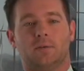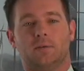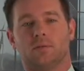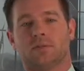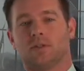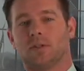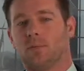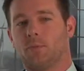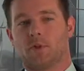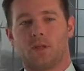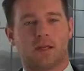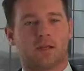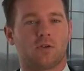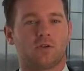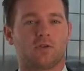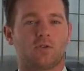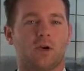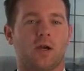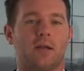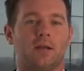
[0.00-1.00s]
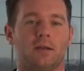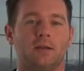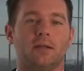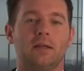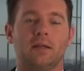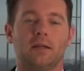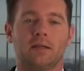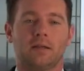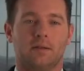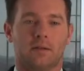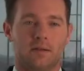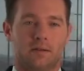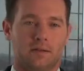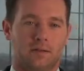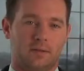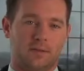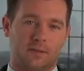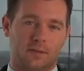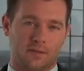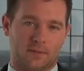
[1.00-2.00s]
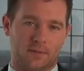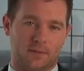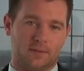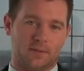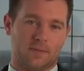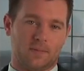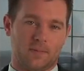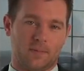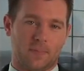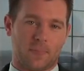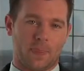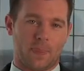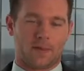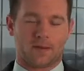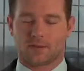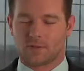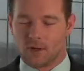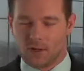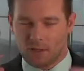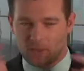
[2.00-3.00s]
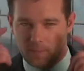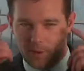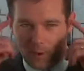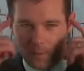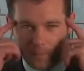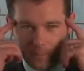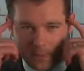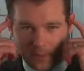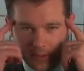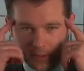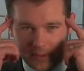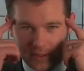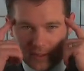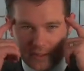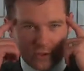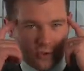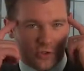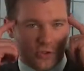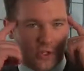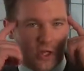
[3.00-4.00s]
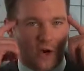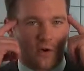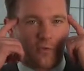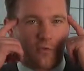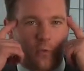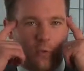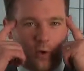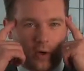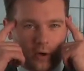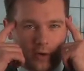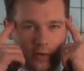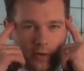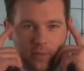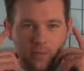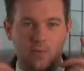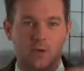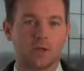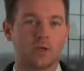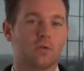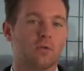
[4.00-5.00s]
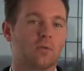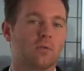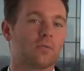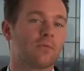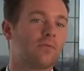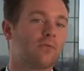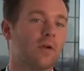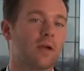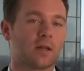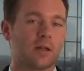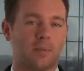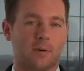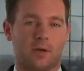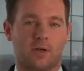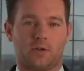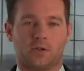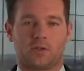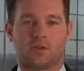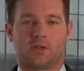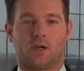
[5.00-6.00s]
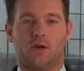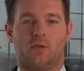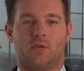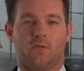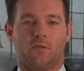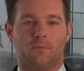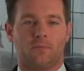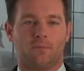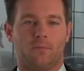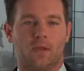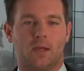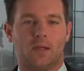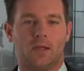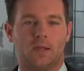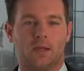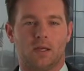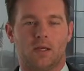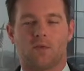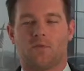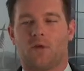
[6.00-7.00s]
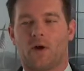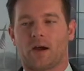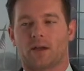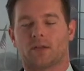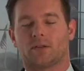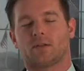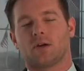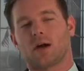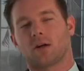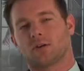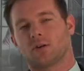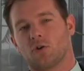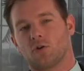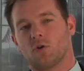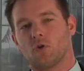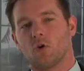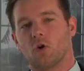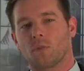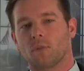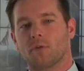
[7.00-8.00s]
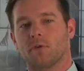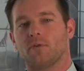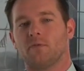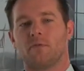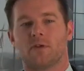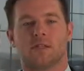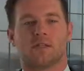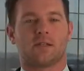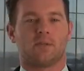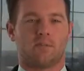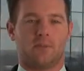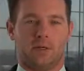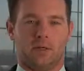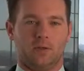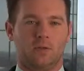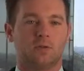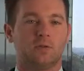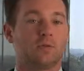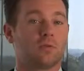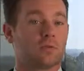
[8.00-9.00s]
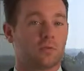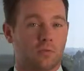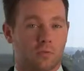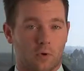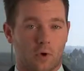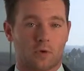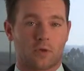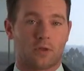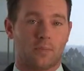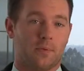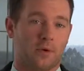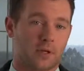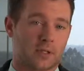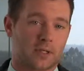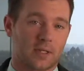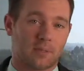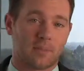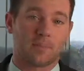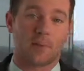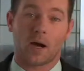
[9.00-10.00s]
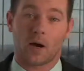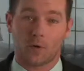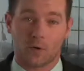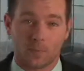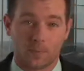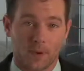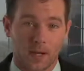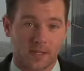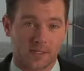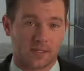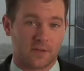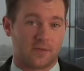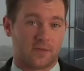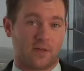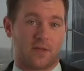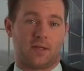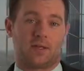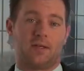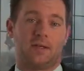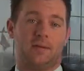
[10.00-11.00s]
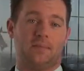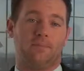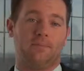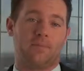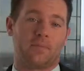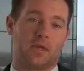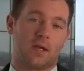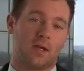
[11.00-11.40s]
someone that you're trying to lead. It's all about building your self-worth and what you feel about yourself. In fact, Dr. Norman Vincent Peale, who wrote the book, The Power of Positive Thinking,